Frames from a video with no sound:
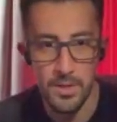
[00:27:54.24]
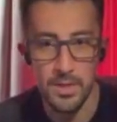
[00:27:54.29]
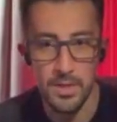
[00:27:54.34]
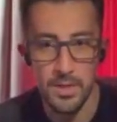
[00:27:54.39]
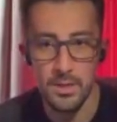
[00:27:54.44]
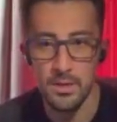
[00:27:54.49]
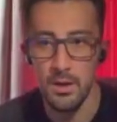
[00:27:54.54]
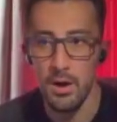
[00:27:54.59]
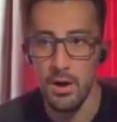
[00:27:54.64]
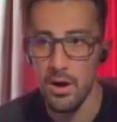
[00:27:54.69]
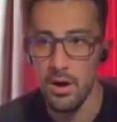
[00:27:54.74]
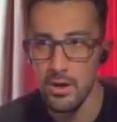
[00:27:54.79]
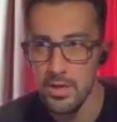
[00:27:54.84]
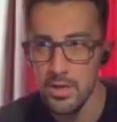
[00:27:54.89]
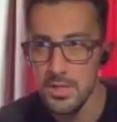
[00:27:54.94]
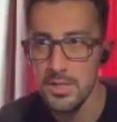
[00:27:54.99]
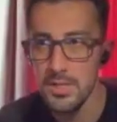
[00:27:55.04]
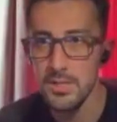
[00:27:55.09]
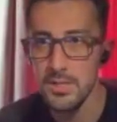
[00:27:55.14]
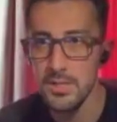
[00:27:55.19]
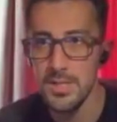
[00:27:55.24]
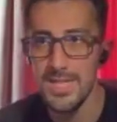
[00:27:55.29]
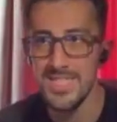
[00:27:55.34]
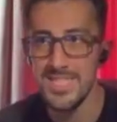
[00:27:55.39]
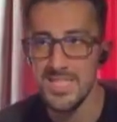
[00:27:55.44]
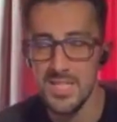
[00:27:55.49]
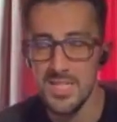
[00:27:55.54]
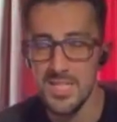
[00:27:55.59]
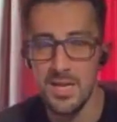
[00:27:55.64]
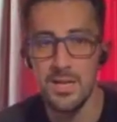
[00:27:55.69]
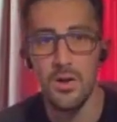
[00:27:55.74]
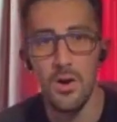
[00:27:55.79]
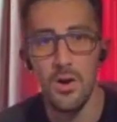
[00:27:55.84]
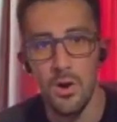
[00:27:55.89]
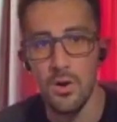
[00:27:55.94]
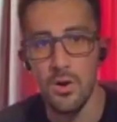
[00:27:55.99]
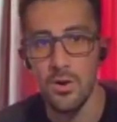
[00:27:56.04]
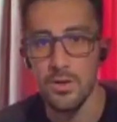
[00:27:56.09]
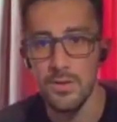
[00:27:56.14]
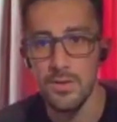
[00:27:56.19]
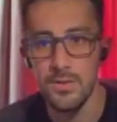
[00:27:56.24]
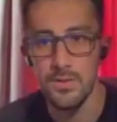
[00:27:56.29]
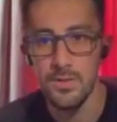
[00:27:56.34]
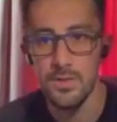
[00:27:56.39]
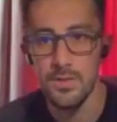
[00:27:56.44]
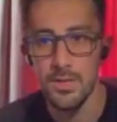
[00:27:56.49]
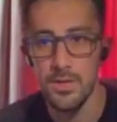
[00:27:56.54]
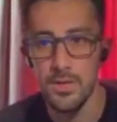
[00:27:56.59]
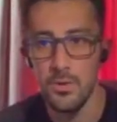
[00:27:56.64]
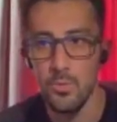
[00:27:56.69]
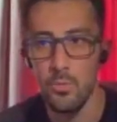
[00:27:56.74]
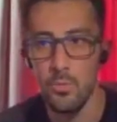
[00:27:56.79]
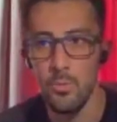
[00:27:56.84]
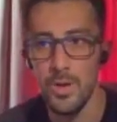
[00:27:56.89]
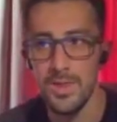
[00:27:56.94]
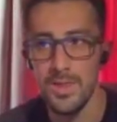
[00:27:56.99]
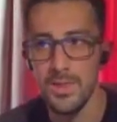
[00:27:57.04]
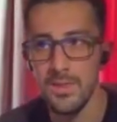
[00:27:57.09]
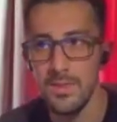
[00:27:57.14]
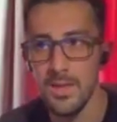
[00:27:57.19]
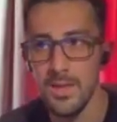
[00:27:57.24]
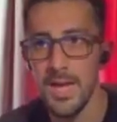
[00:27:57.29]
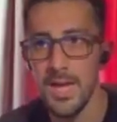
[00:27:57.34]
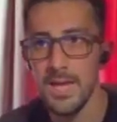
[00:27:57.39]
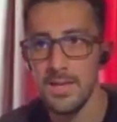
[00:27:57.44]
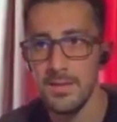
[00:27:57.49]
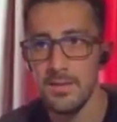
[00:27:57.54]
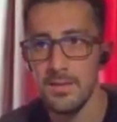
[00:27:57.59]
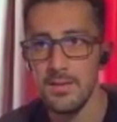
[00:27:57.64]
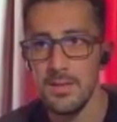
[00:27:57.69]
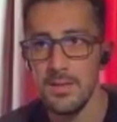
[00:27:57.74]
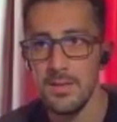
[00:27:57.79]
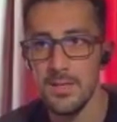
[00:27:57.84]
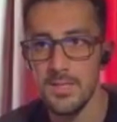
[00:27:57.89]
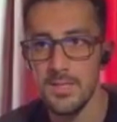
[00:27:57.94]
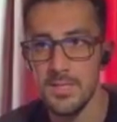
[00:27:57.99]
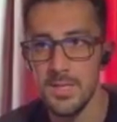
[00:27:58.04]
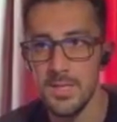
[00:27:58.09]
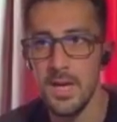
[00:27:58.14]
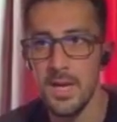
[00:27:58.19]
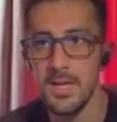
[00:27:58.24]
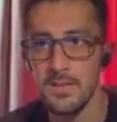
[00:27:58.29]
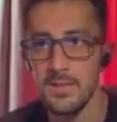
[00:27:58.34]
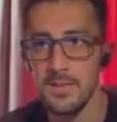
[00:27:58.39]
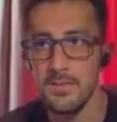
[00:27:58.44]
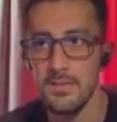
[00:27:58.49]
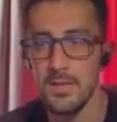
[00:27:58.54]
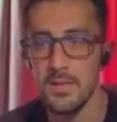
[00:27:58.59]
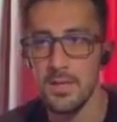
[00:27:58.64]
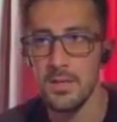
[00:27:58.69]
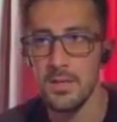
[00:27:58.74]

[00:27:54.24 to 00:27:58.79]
Art is not art when that is not